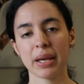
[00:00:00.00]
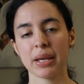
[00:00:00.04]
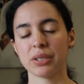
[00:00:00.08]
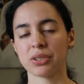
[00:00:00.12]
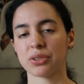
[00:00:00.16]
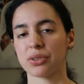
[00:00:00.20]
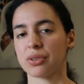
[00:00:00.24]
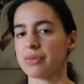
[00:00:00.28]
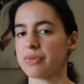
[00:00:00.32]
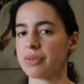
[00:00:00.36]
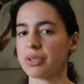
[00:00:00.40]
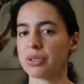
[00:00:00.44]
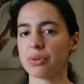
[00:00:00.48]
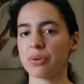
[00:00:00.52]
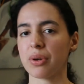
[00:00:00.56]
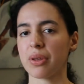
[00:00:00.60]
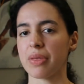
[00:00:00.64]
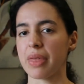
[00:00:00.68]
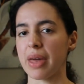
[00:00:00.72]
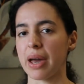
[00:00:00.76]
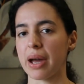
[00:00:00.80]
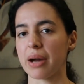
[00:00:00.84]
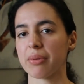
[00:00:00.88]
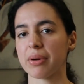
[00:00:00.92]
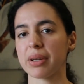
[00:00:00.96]
So if you do it
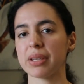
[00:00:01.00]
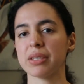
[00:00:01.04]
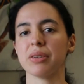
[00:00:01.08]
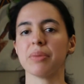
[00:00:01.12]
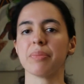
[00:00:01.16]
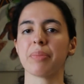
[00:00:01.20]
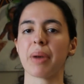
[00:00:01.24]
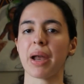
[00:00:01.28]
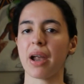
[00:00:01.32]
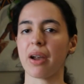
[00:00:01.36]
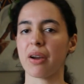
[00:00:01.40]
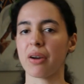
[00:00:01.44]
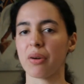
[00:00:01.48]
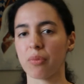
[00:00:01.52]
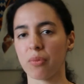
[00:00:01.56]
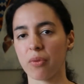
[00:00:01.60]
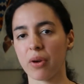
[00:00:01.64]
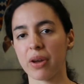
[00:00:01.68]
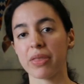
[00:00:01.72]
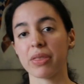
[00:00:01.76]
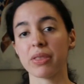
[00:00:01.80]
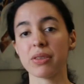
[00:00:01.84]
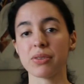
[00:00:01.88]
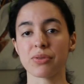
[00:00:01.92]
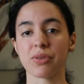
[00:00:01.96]
that way and you pair it
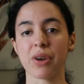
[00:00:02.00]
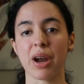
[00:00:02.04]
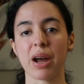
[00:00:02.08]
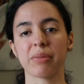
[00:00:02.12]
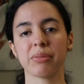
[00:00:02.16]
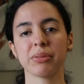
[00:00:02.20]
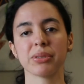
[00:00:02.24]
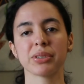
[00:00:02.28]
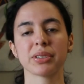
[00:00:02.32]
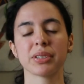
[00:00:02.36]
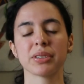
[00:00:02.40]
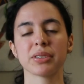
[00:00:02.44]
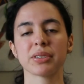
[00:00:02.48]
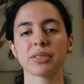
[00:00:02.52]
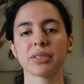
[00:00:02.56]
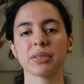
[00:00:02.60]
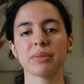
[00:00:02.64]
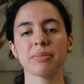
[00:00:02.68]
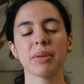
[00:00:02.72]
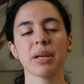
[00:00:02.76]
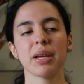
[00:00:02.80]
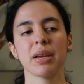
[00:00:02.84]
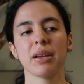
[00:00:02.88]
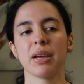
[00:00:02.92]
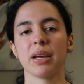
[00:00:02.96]
with the travel
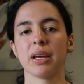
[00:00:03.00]
system,